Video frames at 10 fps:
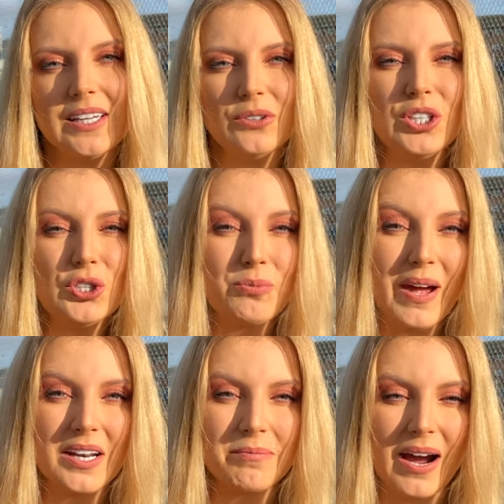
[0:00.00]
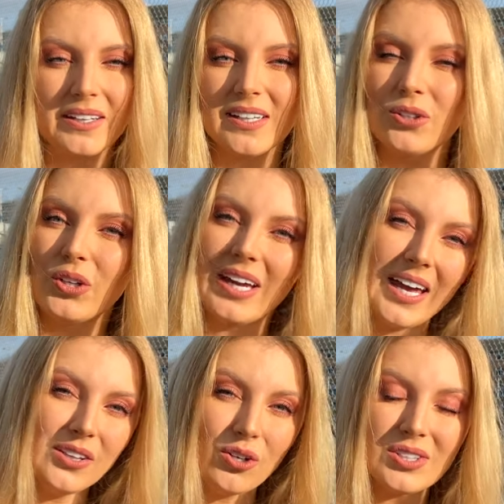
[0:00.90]
you need to bear in mind that you
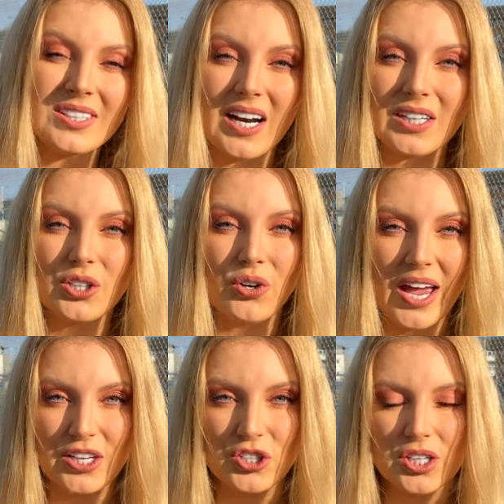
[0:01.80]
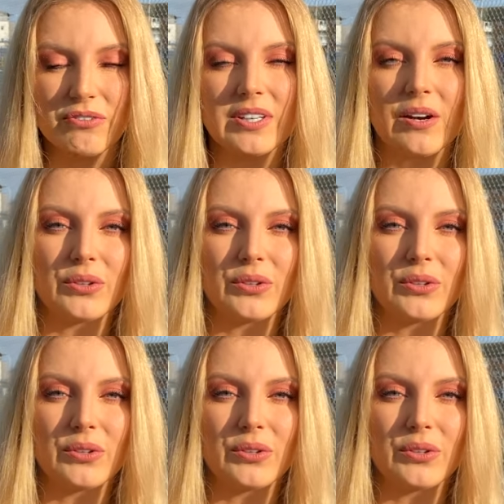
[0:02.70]
cannot start your engine without